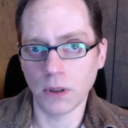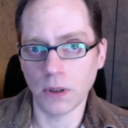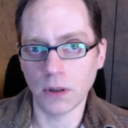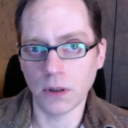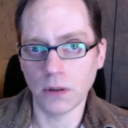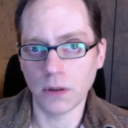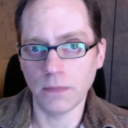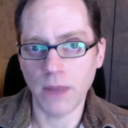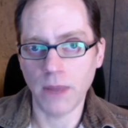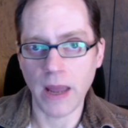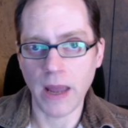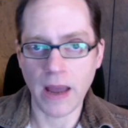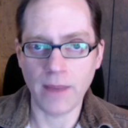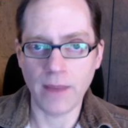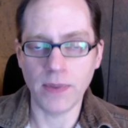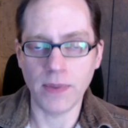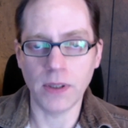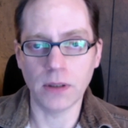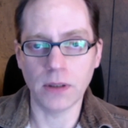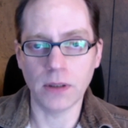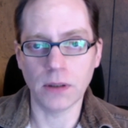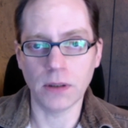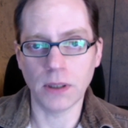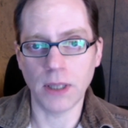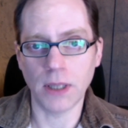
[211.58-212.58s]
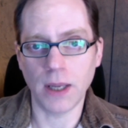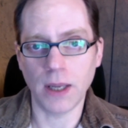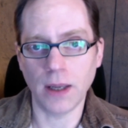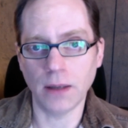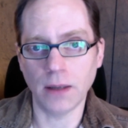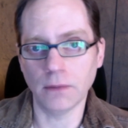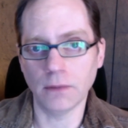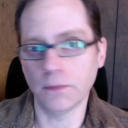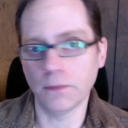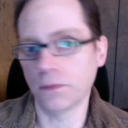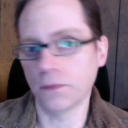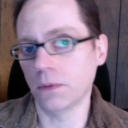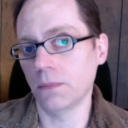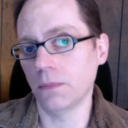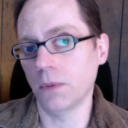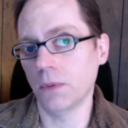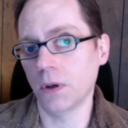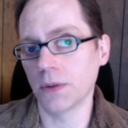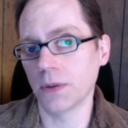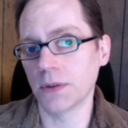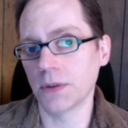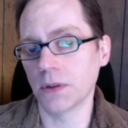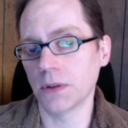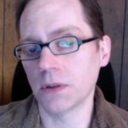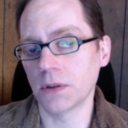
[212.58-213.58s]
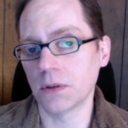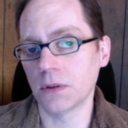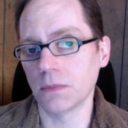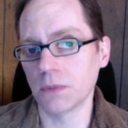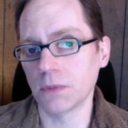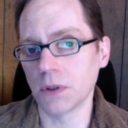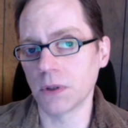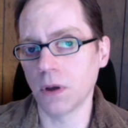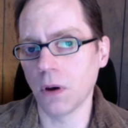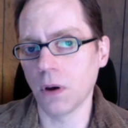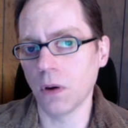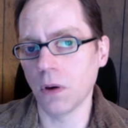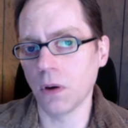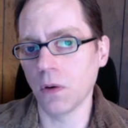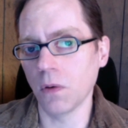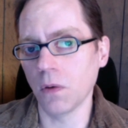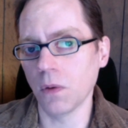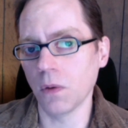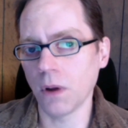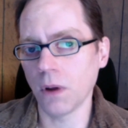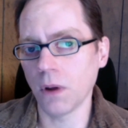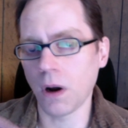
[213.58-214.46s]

Abby and the gang from All Systems Go,